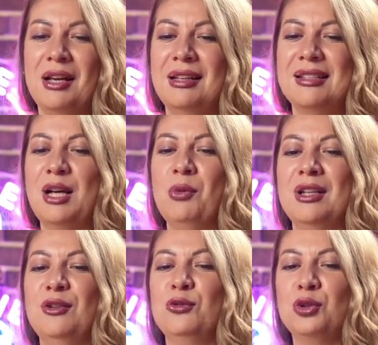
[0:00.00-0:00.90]
Like somewhere in
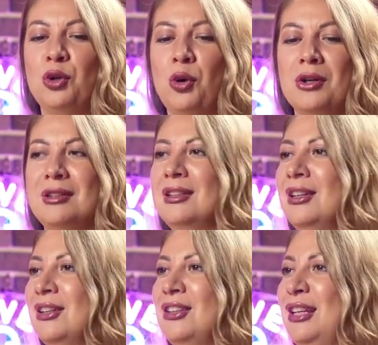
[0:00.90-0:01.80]
the food court,
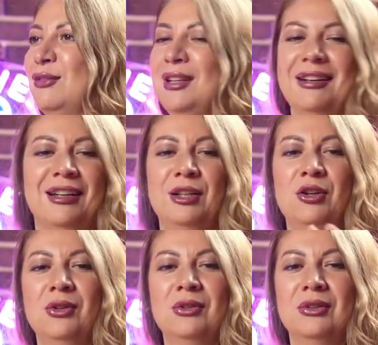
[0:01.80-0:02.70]
they leave like,
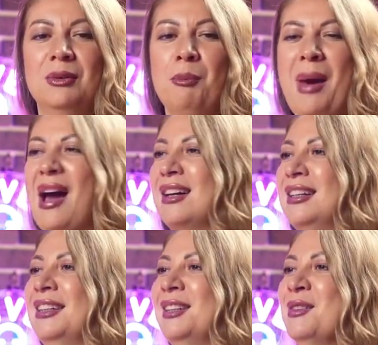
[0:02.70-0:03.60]
Mac,
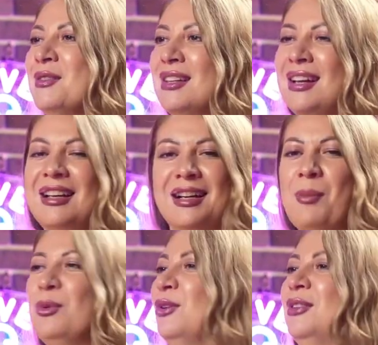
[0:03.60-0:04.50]
a
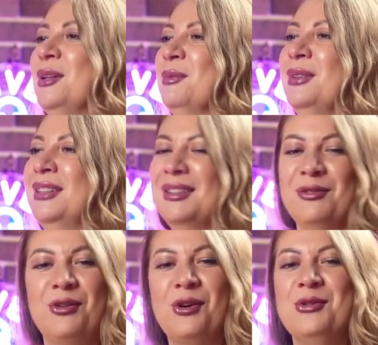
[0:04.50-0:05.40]
couple of them
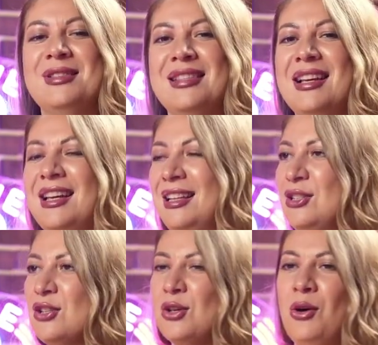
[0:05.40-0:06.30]
phones, and they
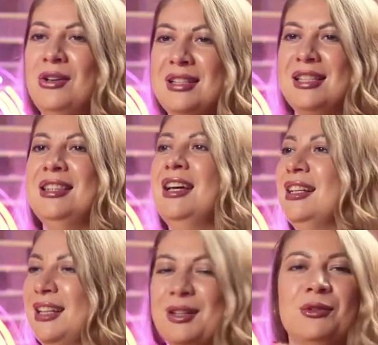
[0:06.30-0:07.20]
just go and they sit there
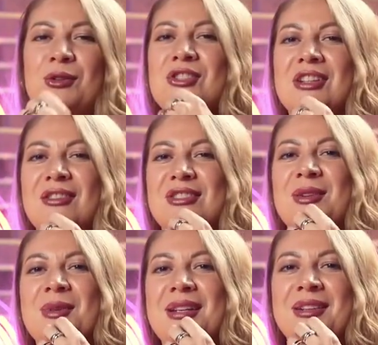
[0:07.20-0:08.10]
like watching if
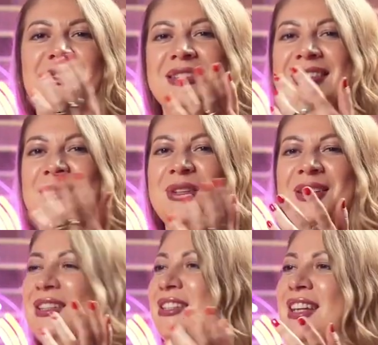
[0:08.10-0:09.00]
somebody
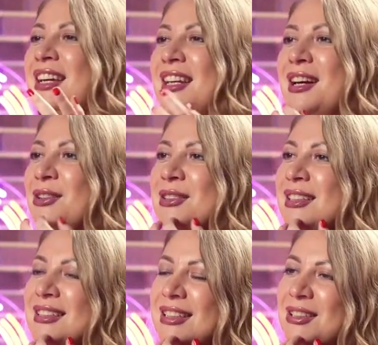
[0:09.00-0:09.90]
gonna check it out
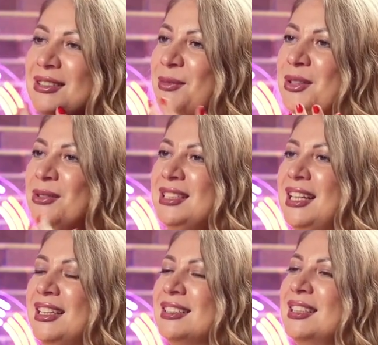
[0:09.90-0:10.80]
and, somebody will
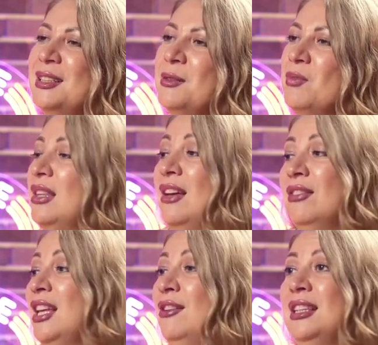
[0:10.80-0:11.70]
take it.
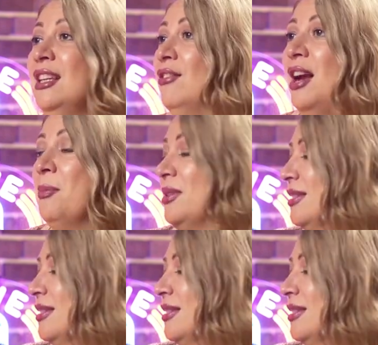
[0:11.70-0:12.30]
It never happens.